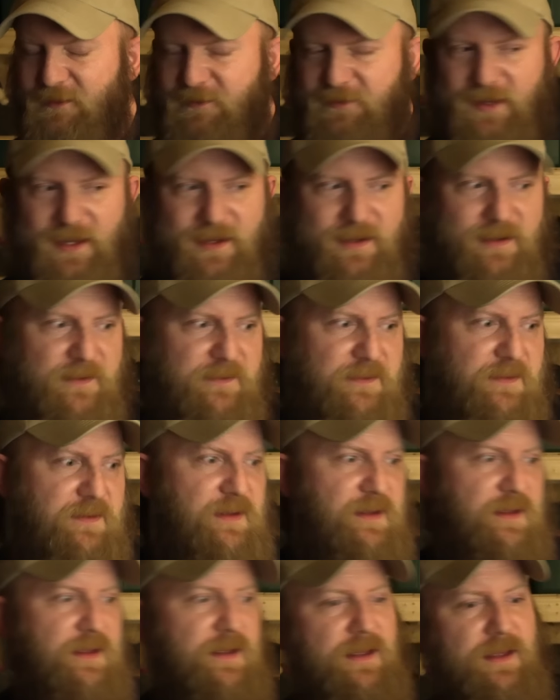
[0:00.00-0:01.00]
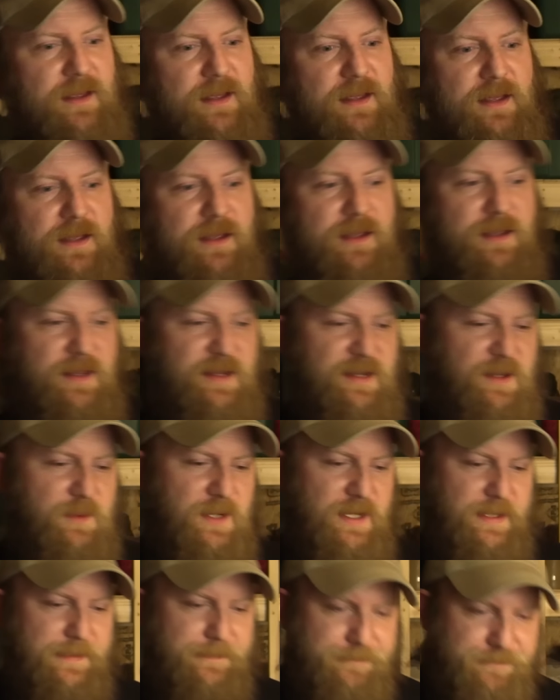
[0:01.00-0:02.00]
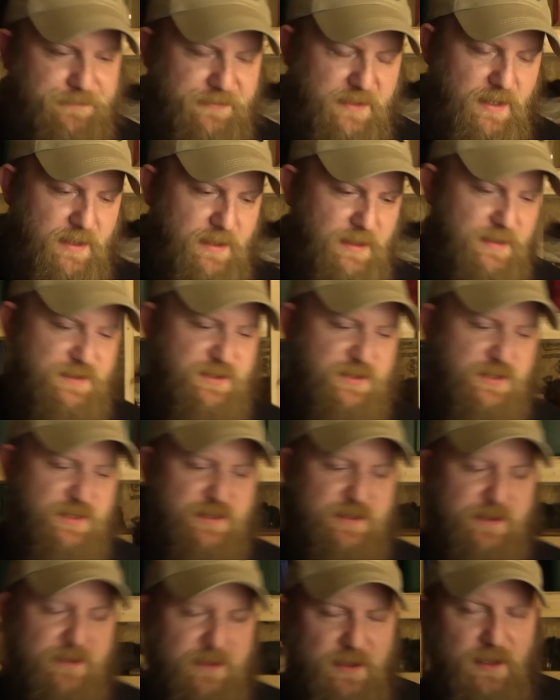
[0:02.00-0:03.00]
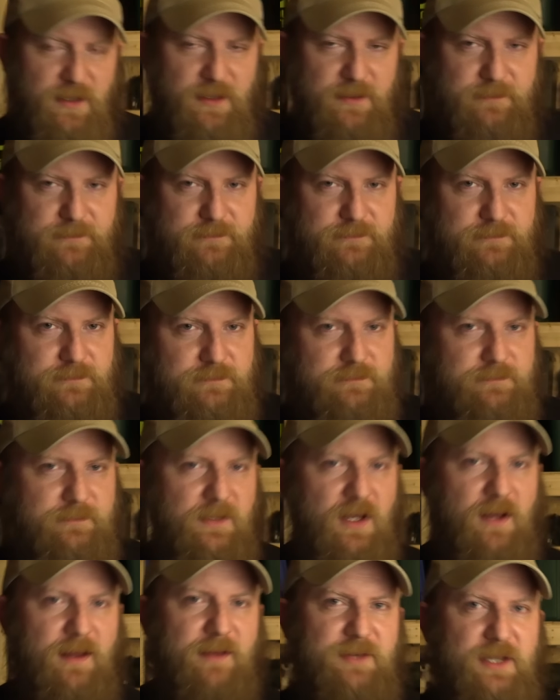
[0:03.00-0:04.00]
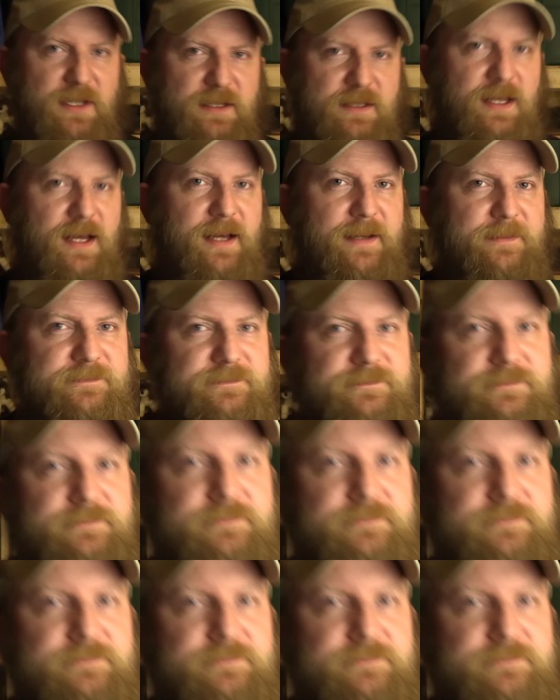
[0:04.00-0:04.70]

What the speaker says: effective. Anyway, it's just a thought. Y'all have a good day.